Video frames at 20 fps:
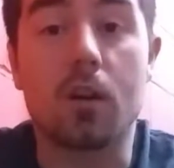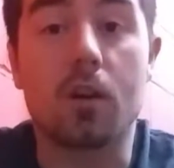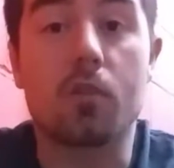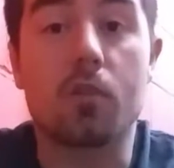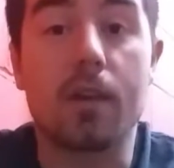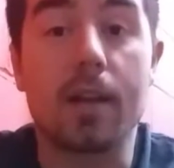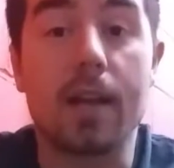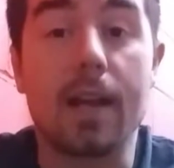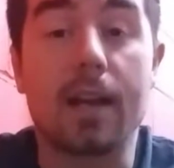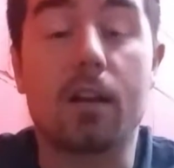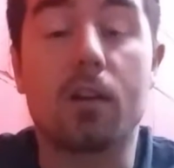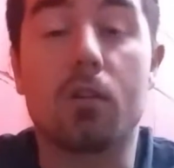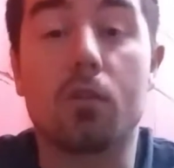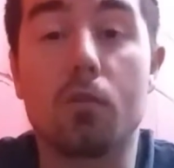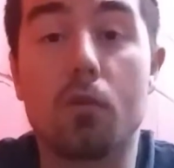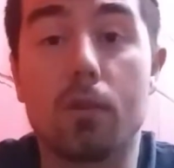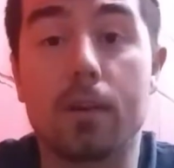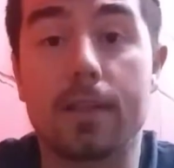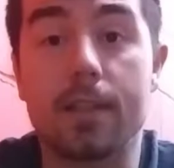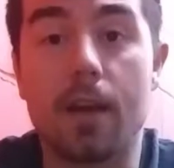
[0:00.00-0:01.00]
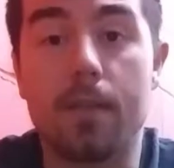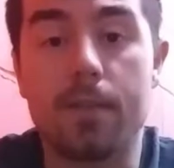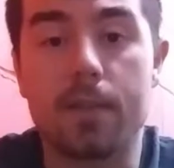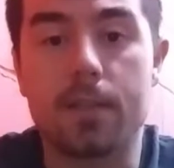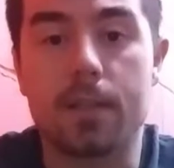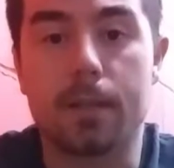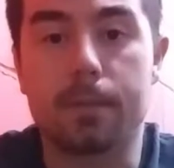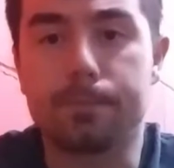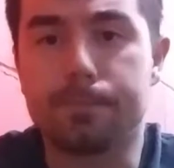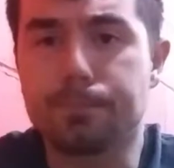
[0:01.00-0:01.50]
create a caloric
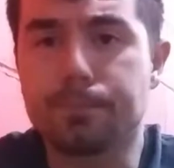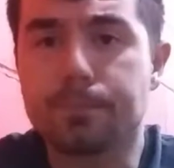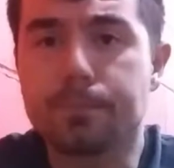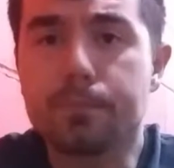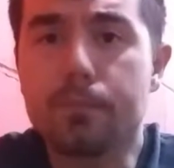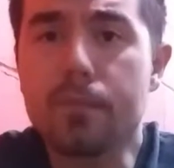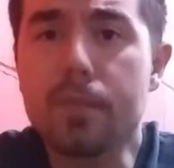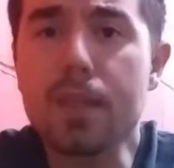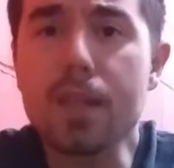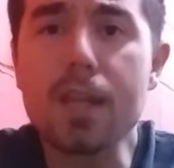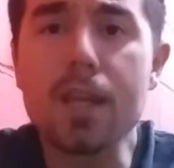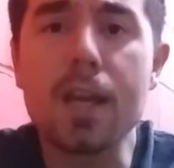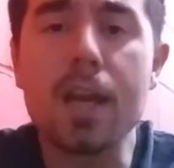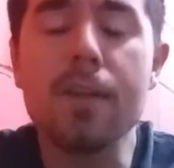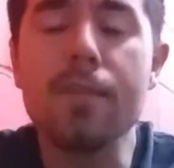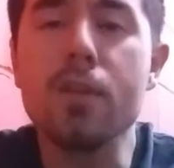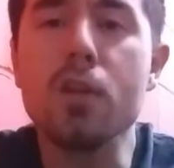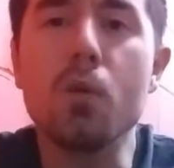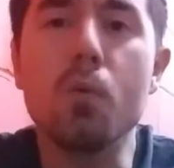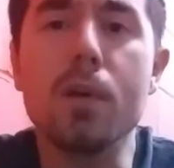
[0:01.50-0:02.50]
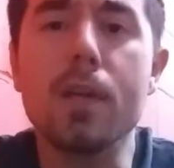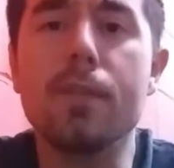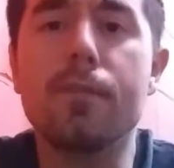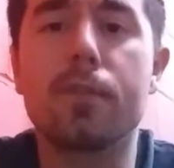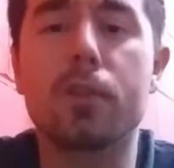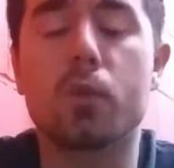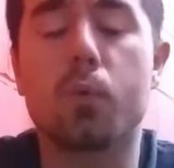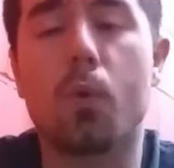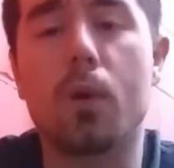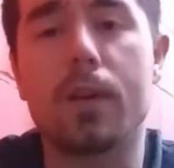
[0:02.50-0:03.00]
deficit. If you don't eat
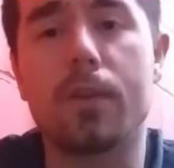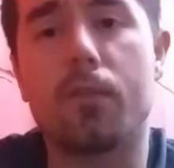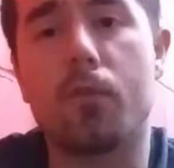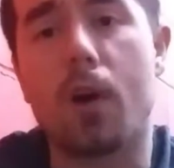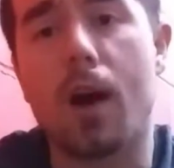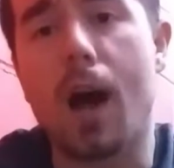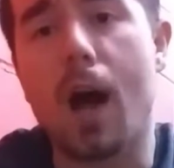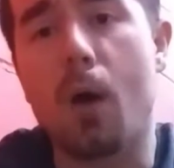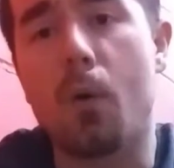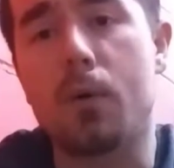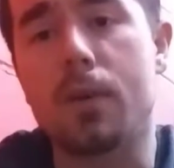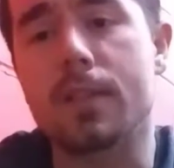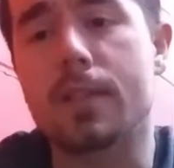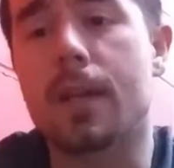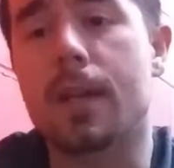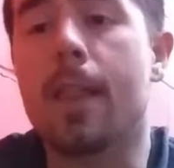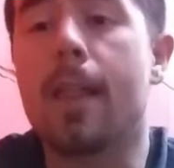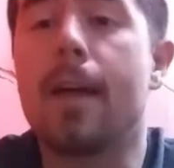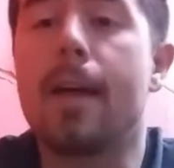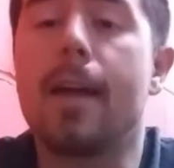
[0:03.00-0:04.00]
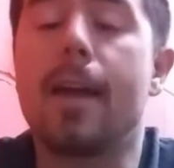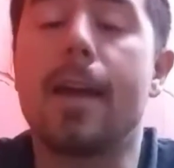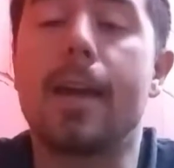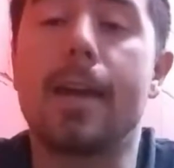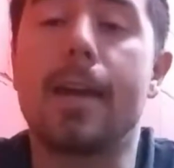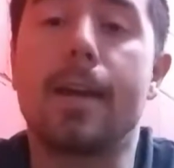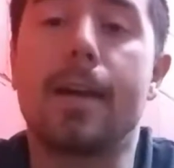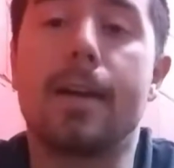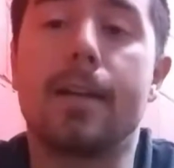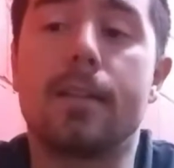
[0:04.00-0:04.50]
for 24 hours
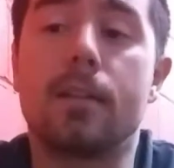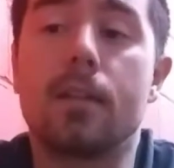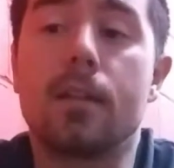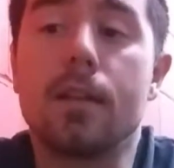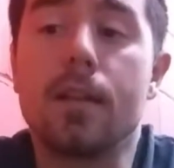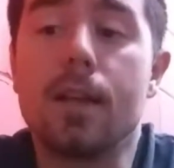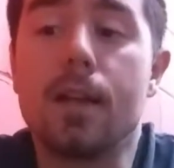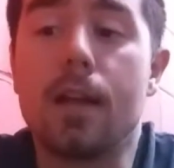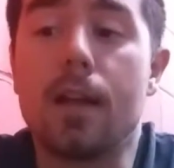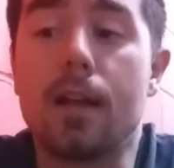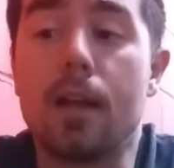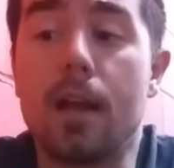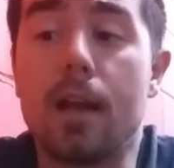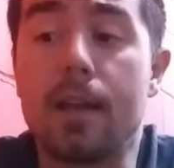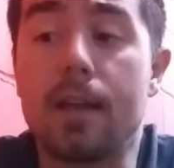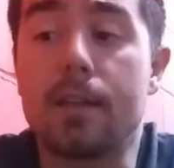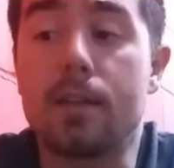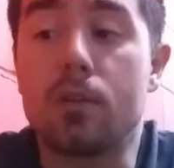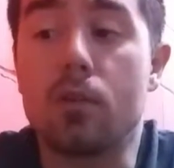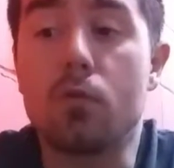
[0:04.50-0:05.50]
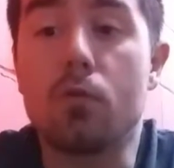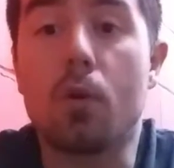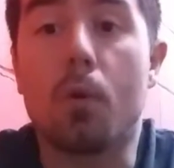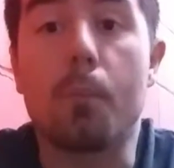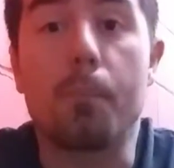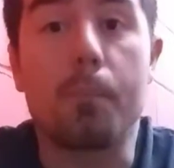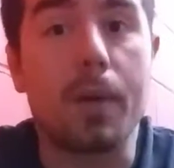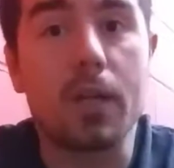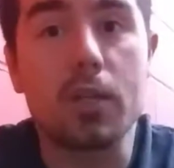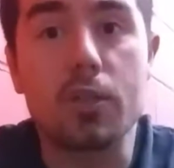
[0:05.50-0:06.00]
and you
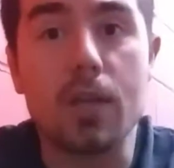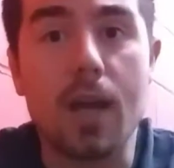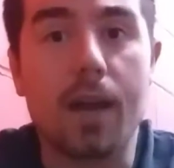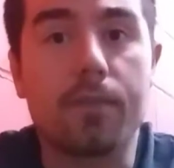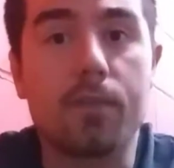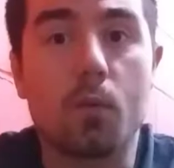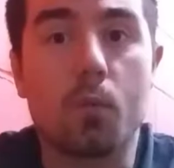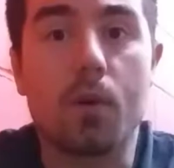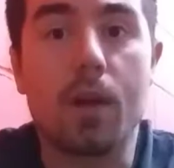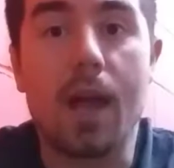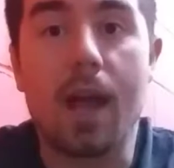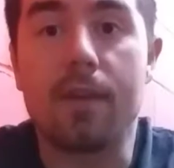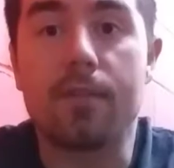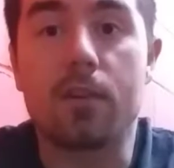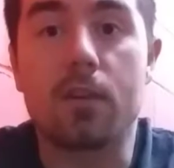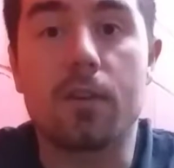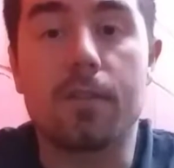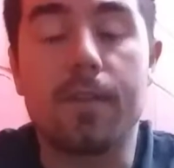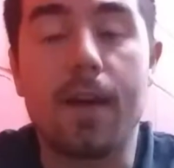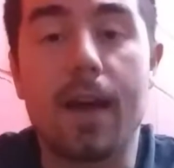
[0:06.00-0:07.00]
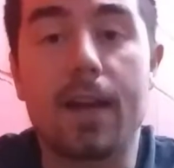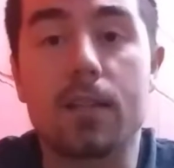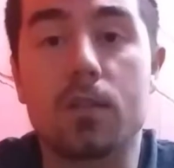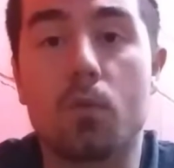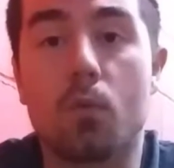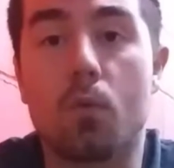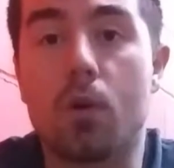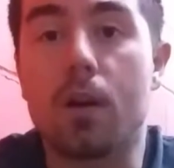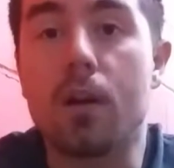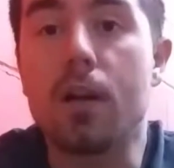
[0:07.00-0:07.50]
don't binge after you fast,
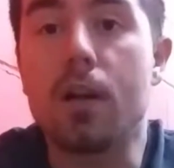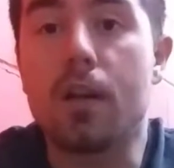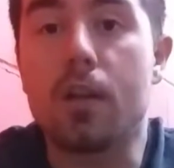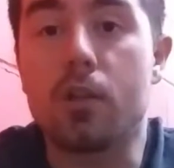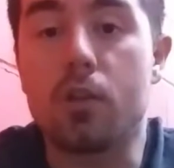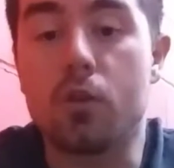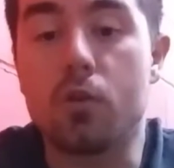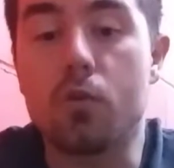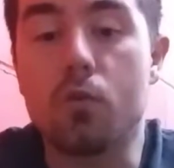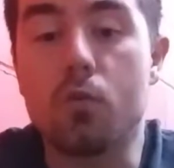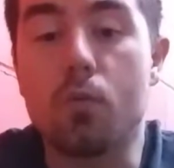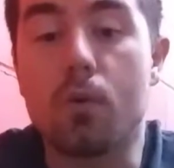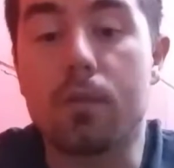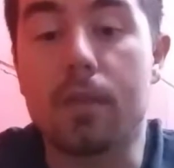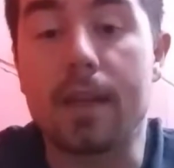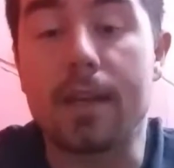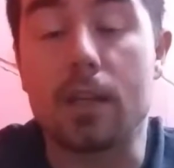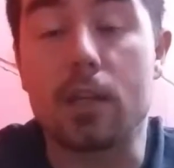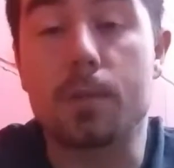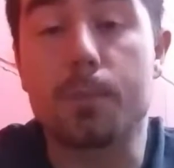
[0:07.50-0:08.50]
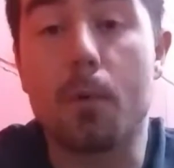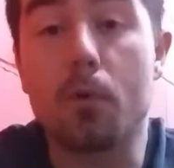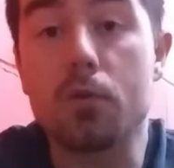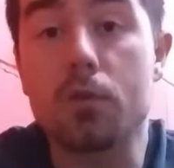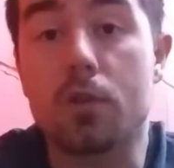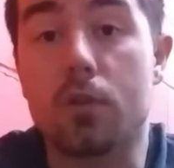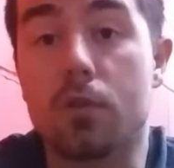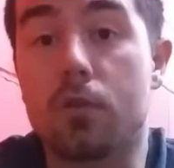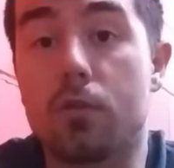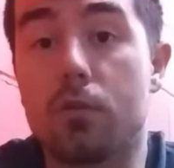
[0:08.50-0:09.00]
or you, like you're
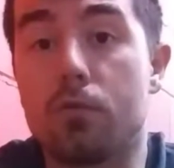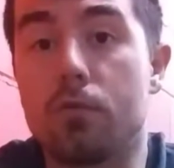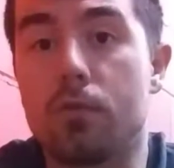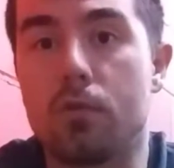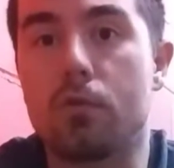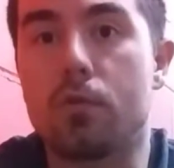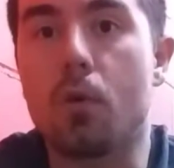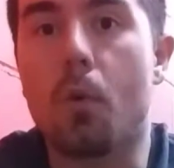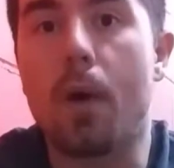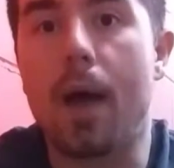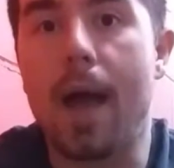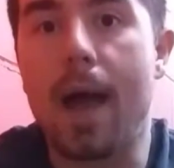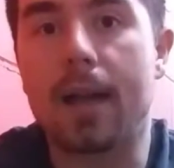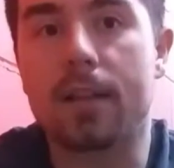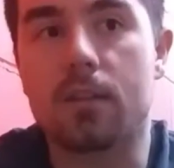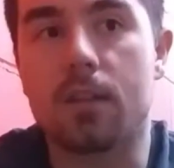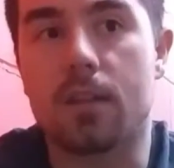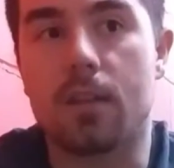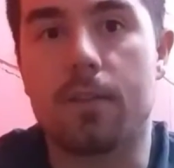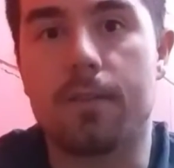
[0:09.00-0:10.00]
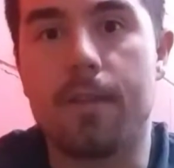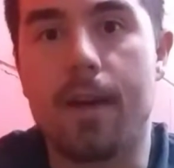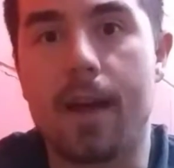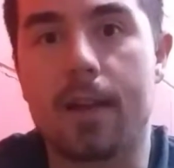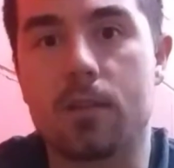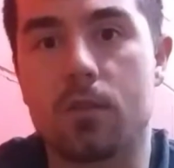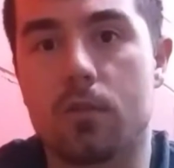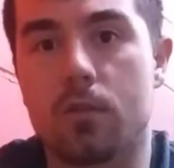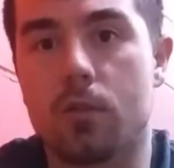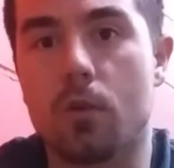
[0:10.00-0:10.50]
supposed to, you don't act like you
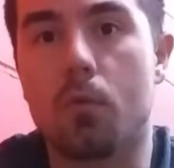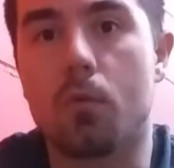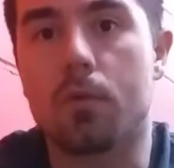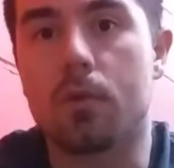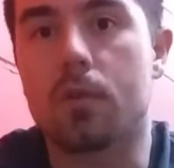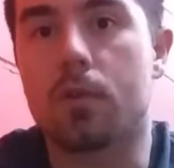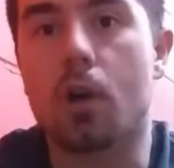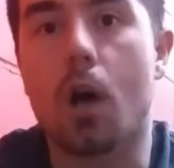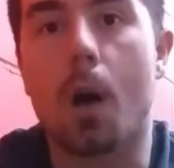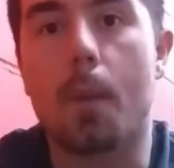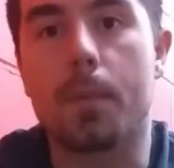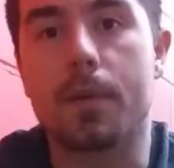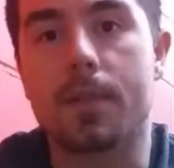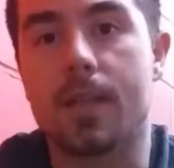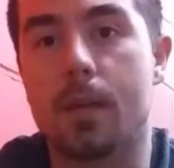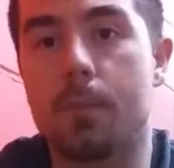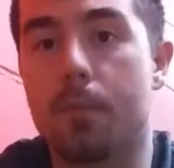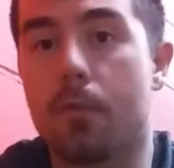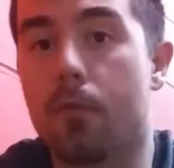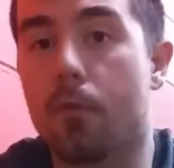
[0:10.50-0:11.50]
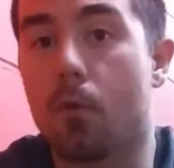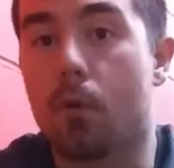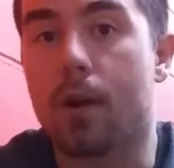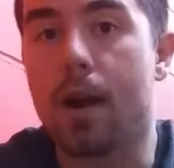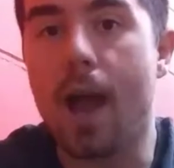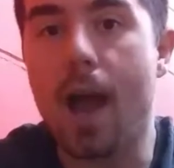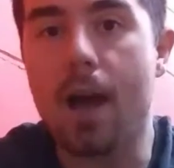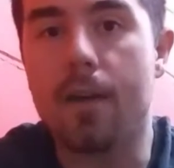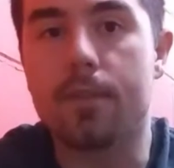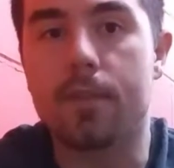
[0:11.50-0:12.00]
fast, so you don't compensate before
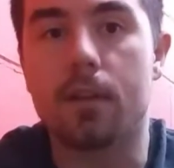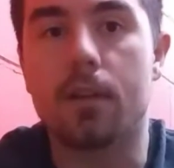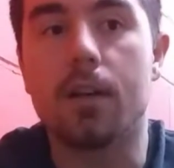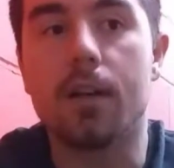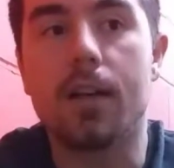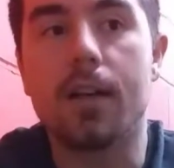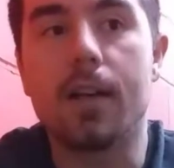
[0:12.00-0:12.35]
or after,